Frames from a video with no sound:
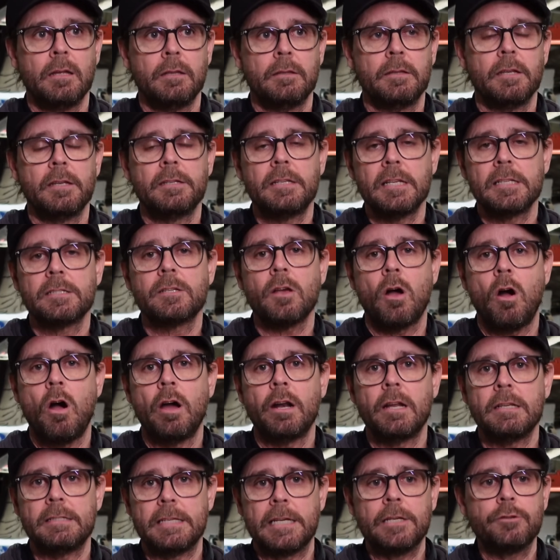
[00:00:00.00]
the
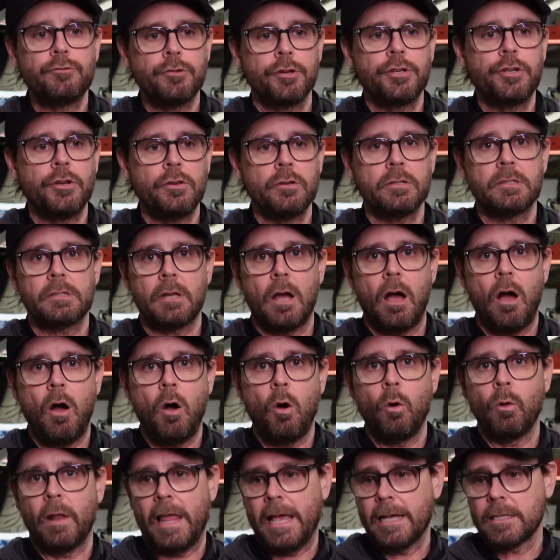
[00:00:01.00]
design has introduced a
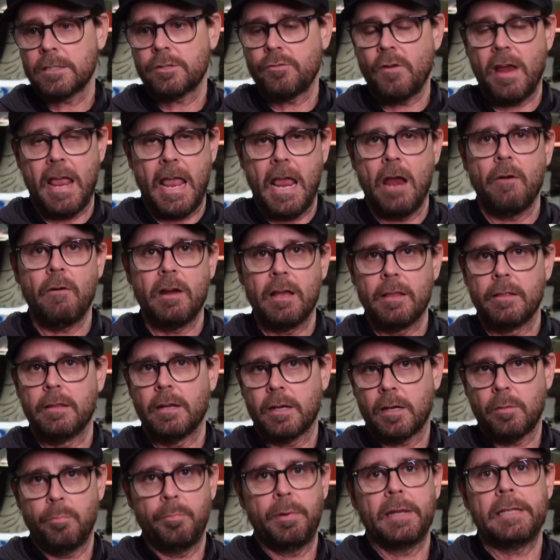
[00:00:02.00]
whole extra area
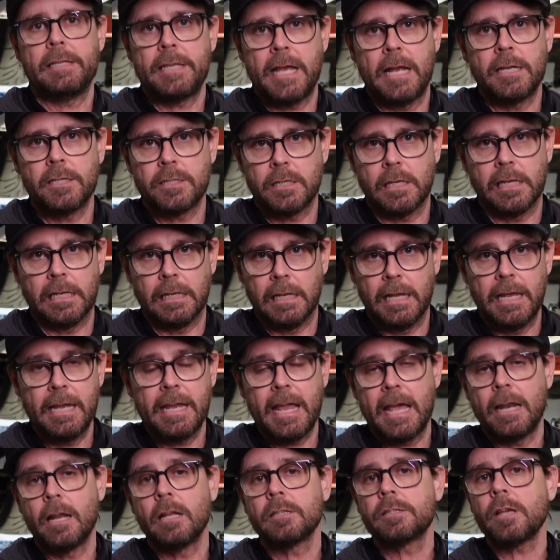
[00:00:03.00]
that can potentially
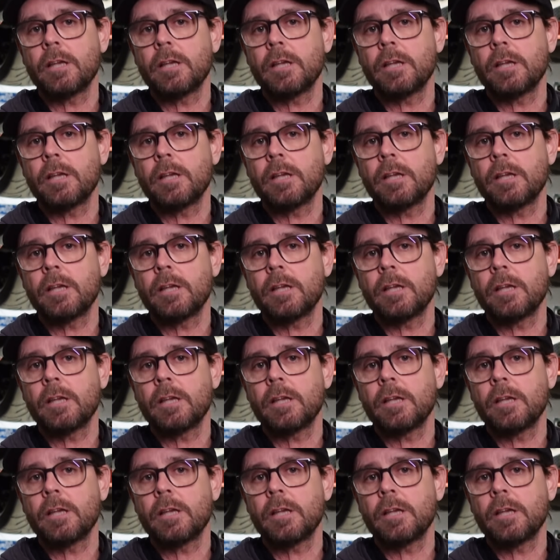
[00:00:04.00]
leak, and it's